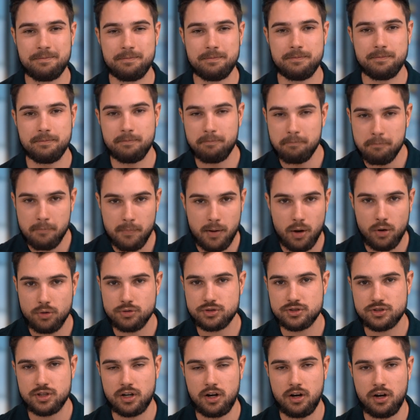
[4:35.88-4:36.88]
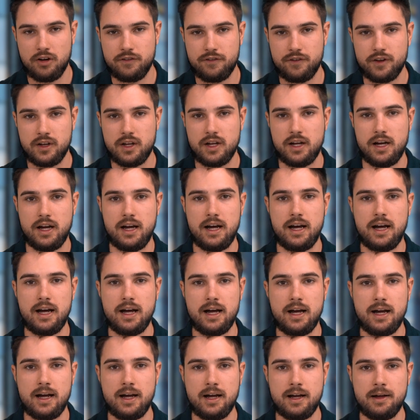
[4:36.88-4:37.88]
most of
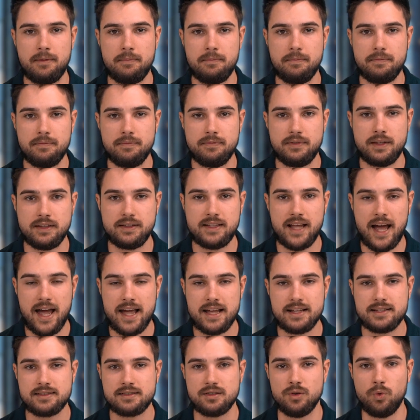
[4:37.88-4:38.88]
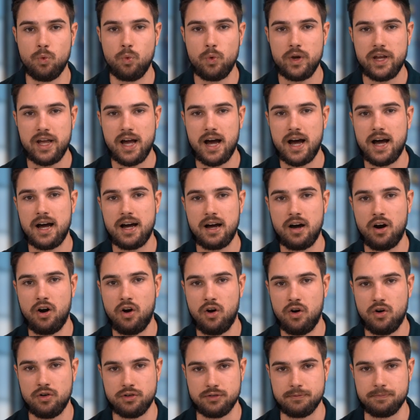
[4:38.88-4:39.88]
the days we are
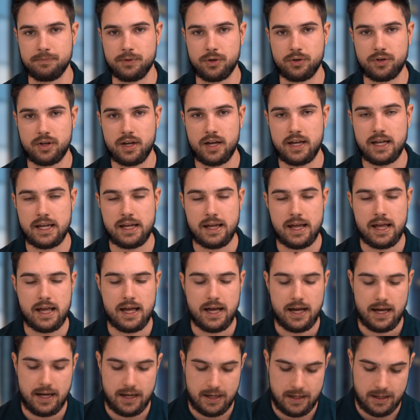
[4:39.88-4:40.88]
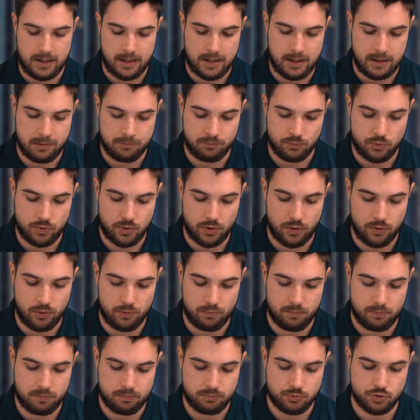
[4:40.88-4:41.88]
on, okay? So
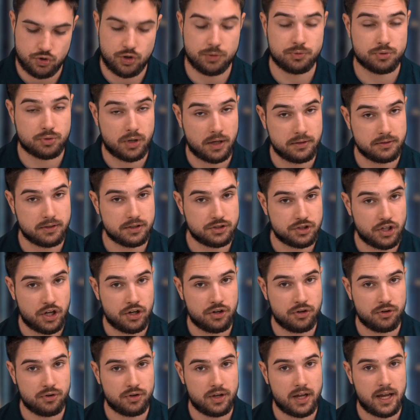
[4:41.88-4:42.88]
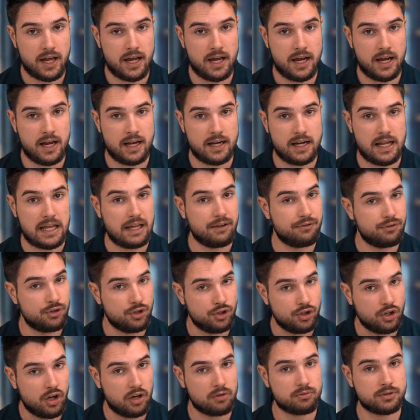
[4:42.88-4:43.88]
subscribe to the channel, and if you're
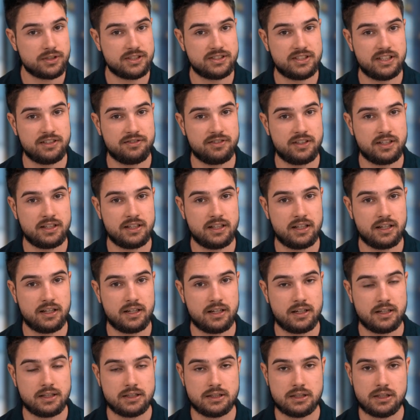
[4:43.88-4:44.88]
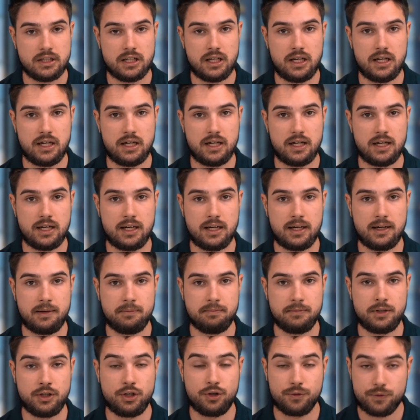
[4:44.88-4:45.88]
not receiving the
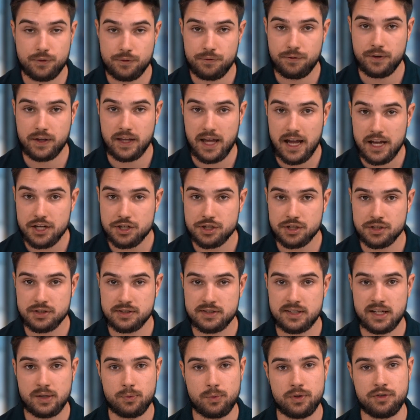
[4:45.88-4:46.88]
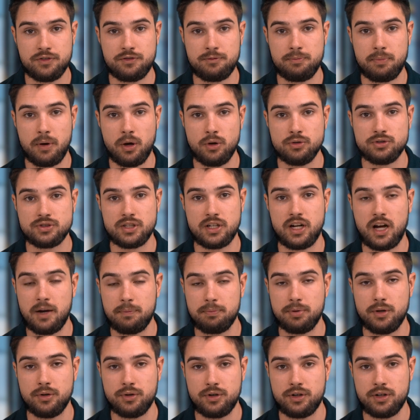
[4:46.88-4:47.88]
notifications that we've
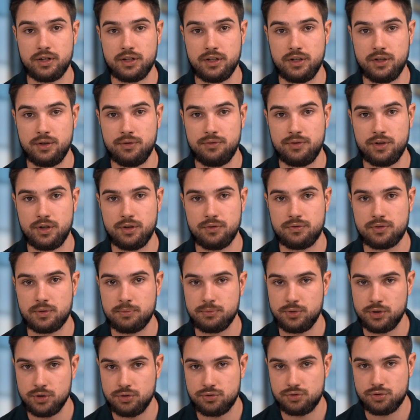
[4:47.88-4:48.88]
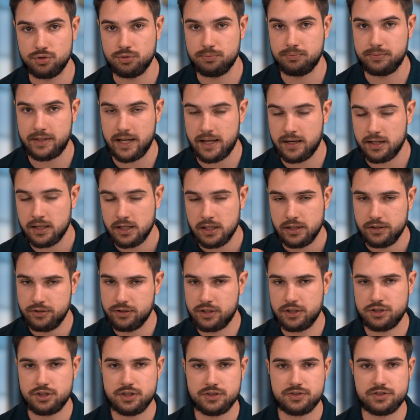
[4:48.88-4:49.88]
uploaded a new video from YouTube, then you
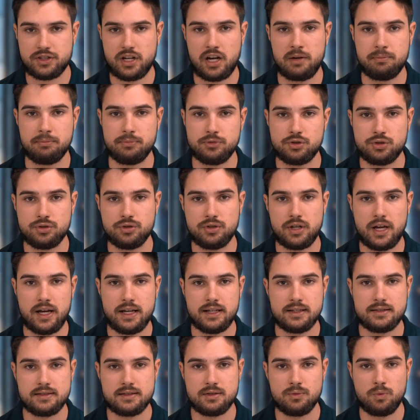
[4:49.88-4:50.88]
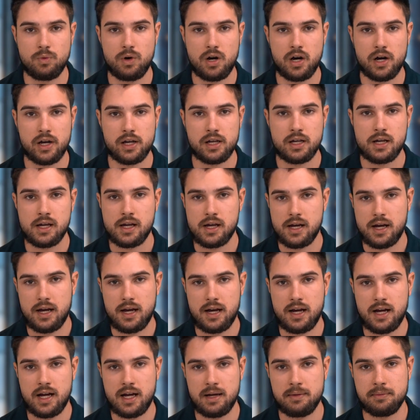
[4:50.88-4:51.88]
can just come to ACY
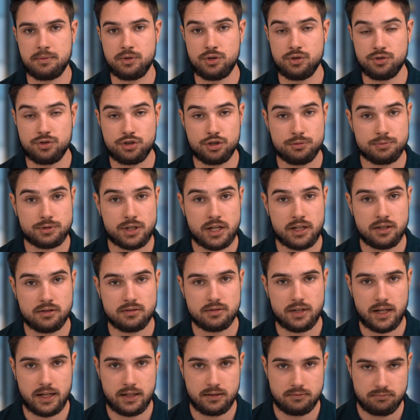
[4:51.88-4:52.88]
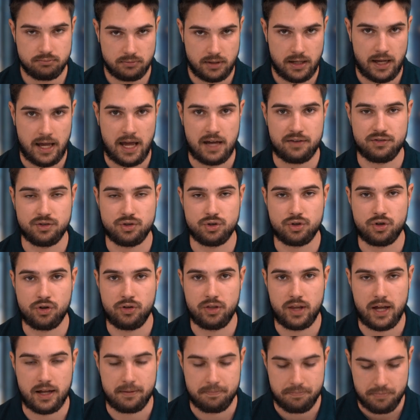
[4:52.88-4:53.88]
YouTube channel and have a look on
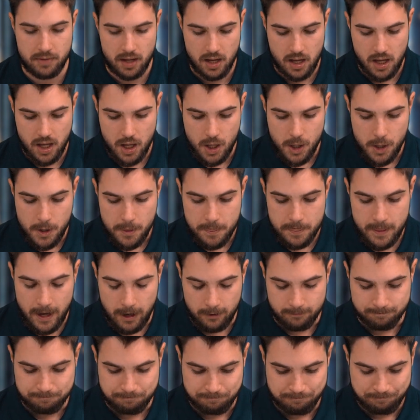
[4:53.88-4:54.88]
that. Now,